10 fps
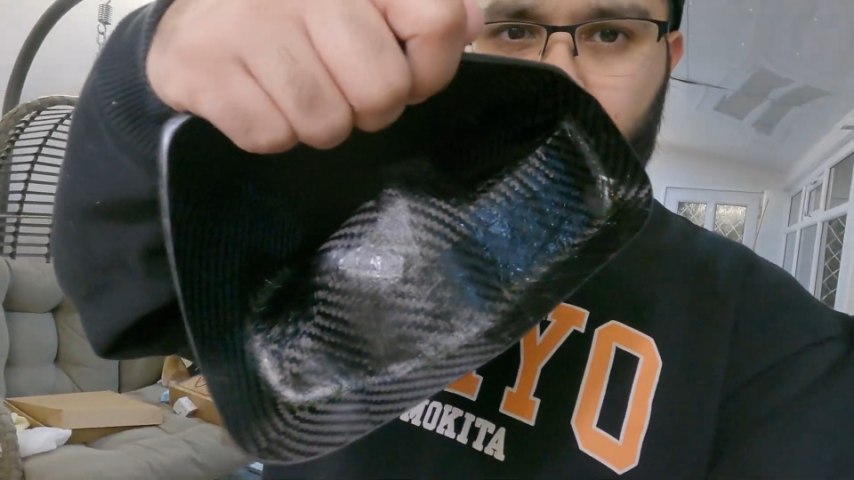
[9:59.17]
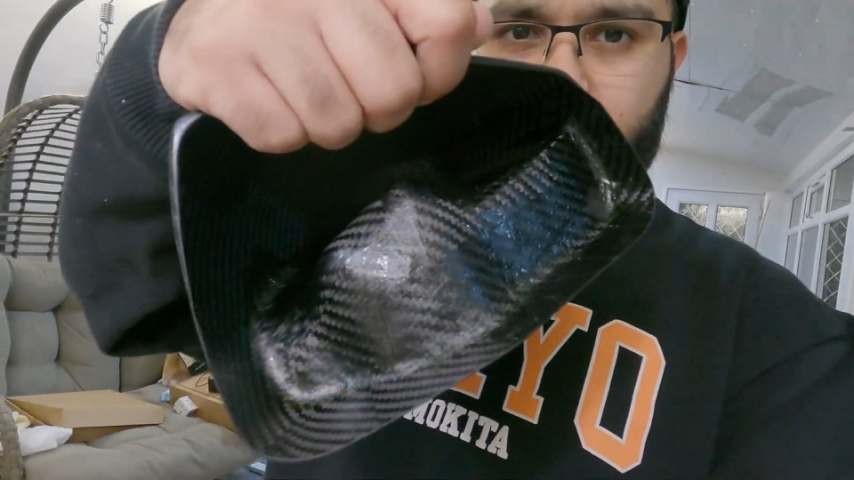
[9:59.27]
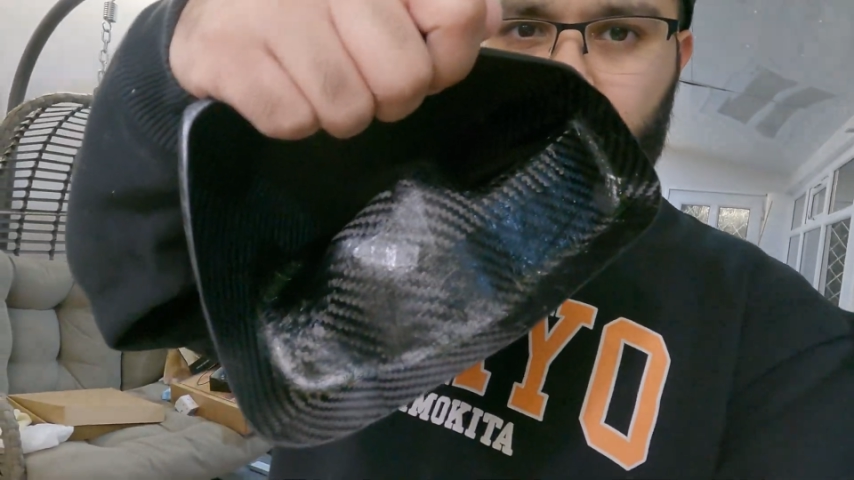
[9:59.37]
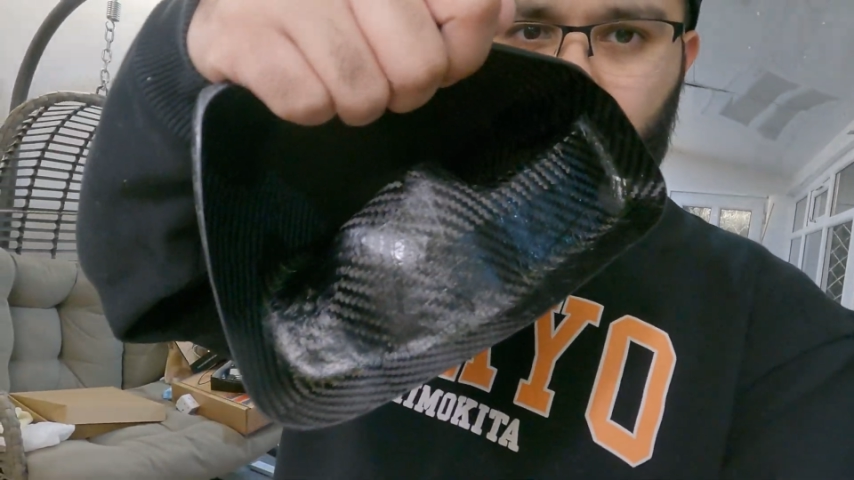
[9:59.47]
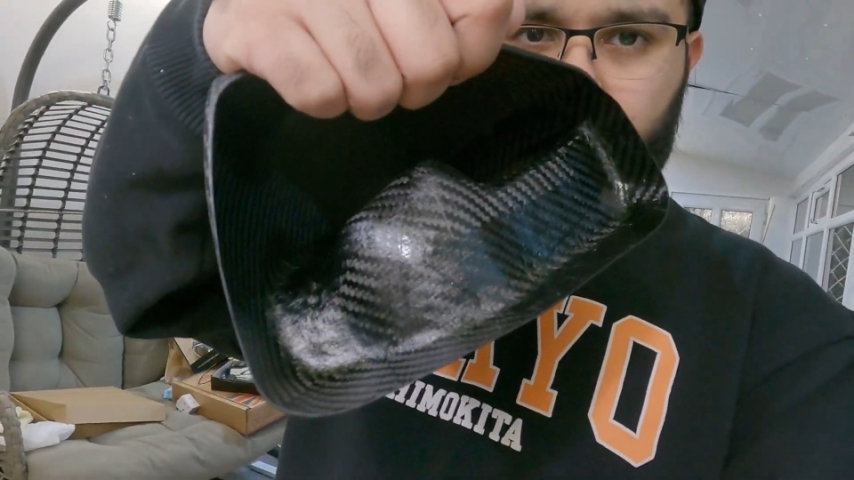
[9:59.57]

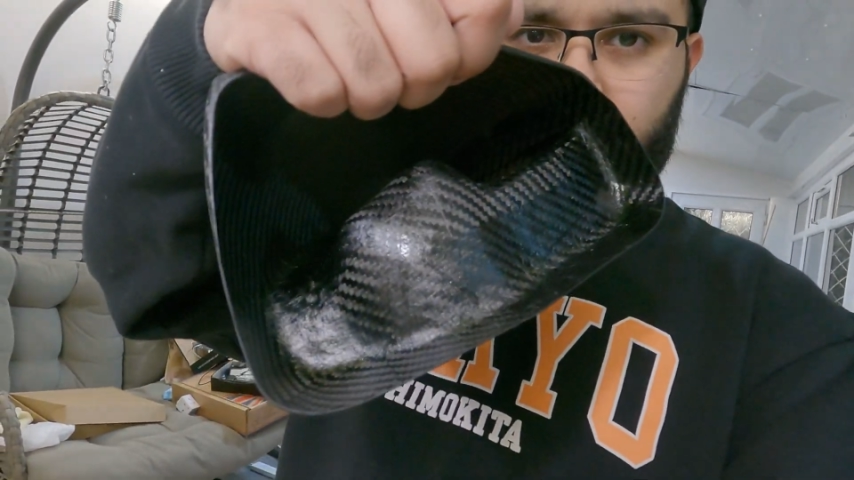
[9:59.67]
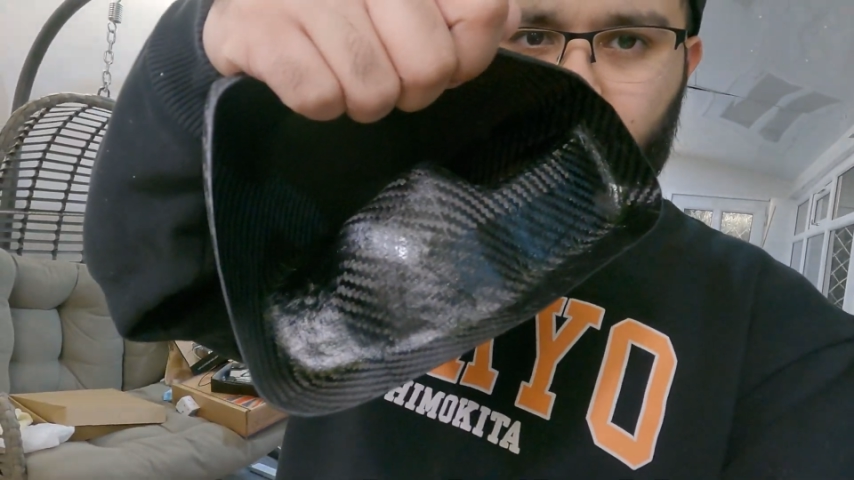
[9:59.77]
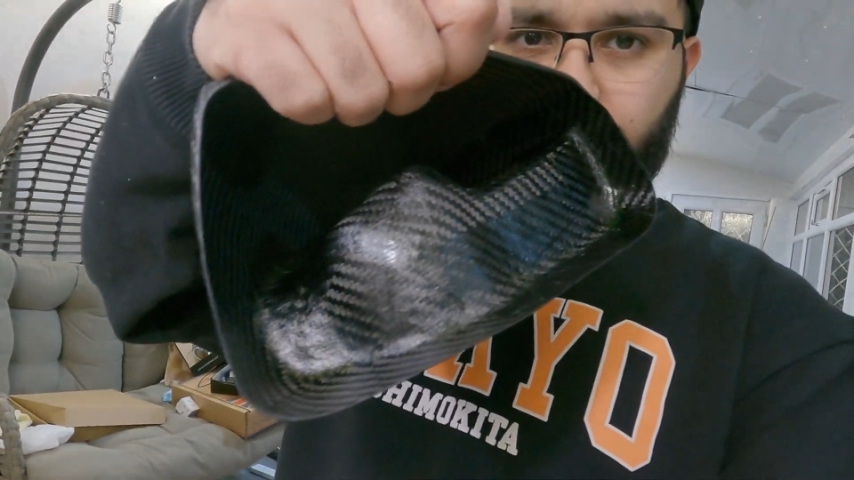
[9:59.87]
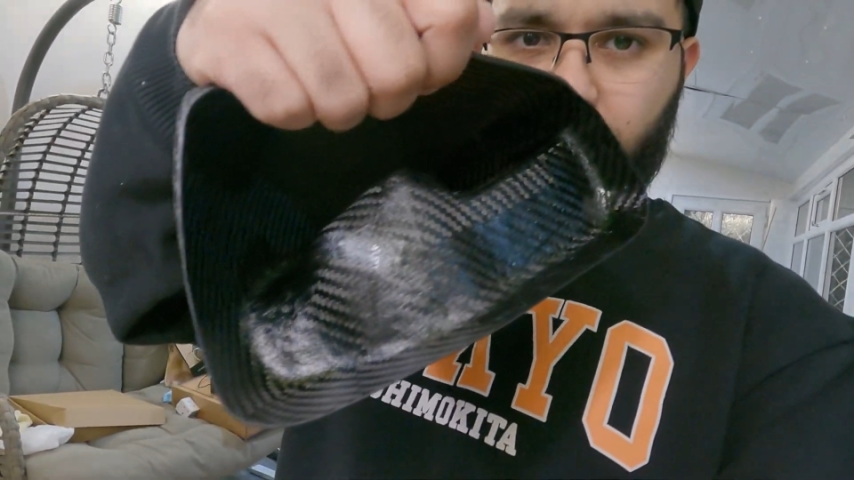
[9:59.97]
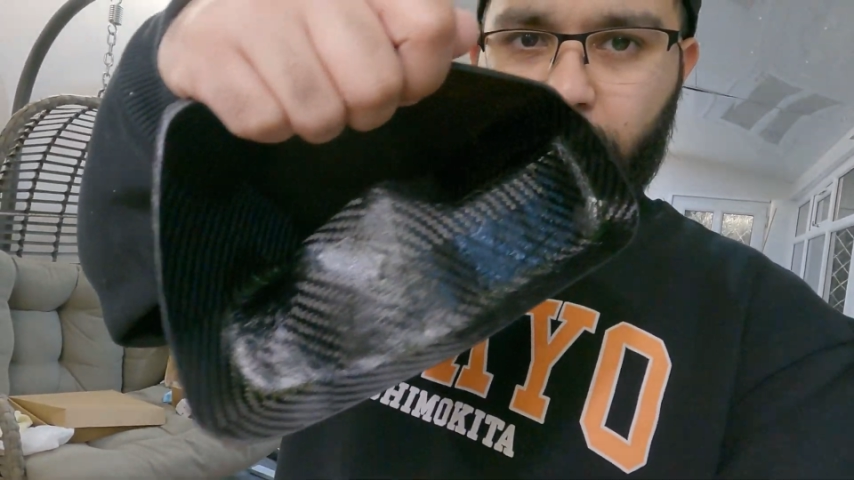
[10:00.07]
insides
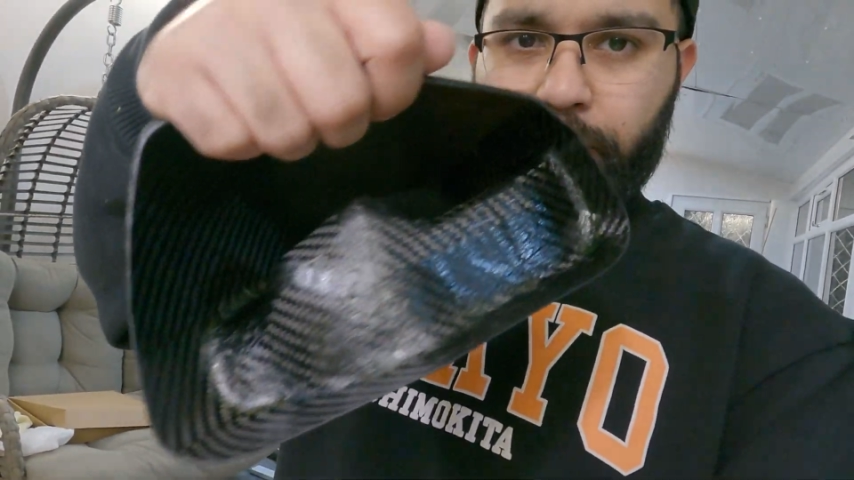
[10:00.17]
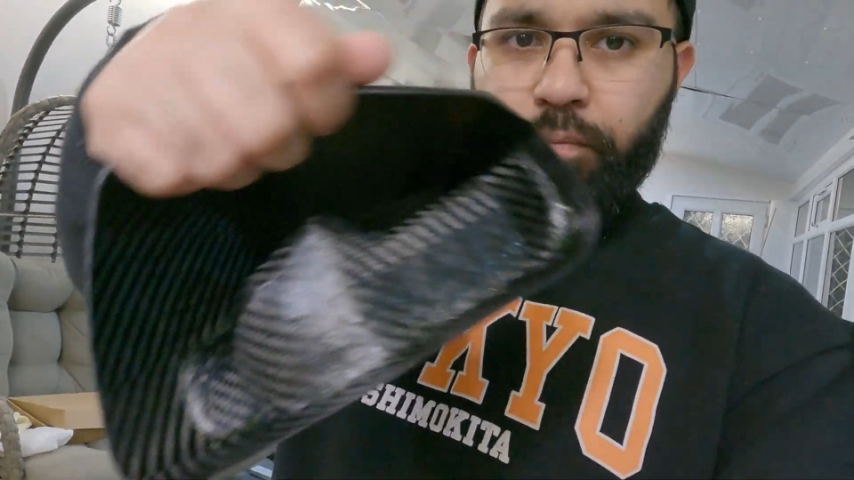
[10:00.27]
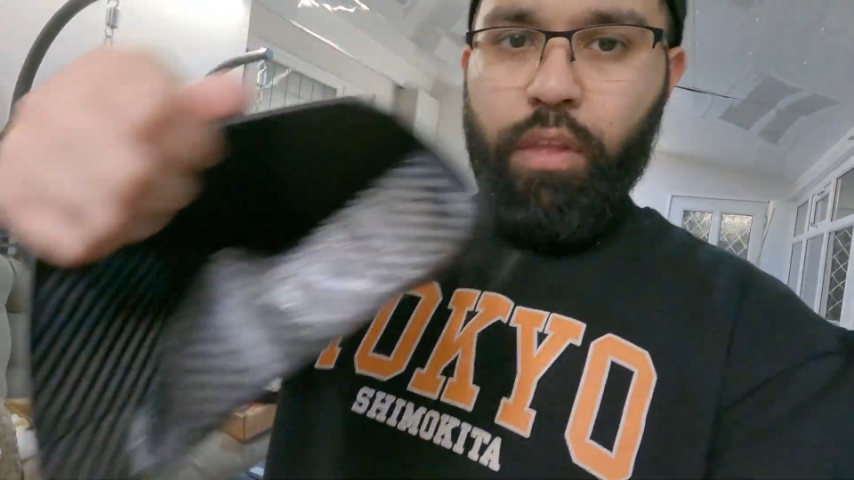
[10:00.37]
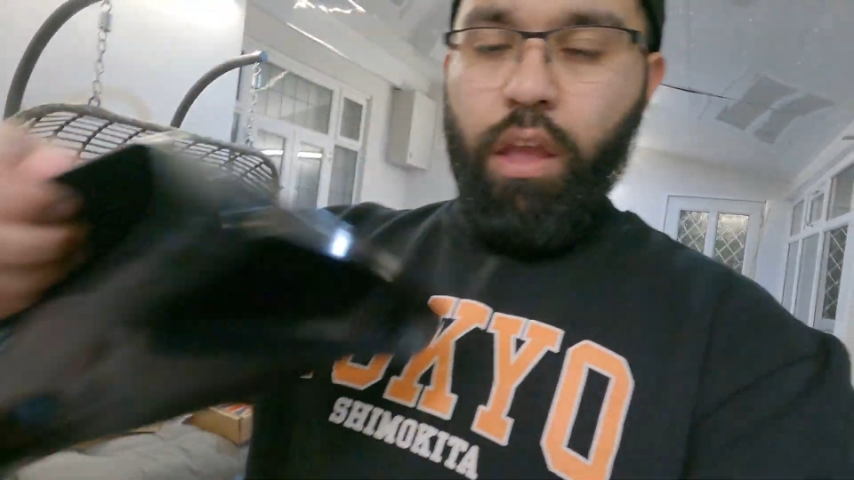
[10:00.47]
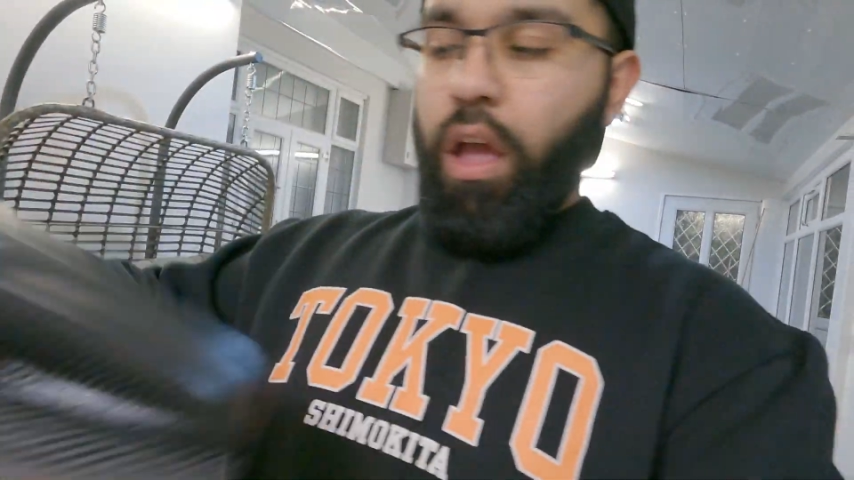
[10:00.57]
of it.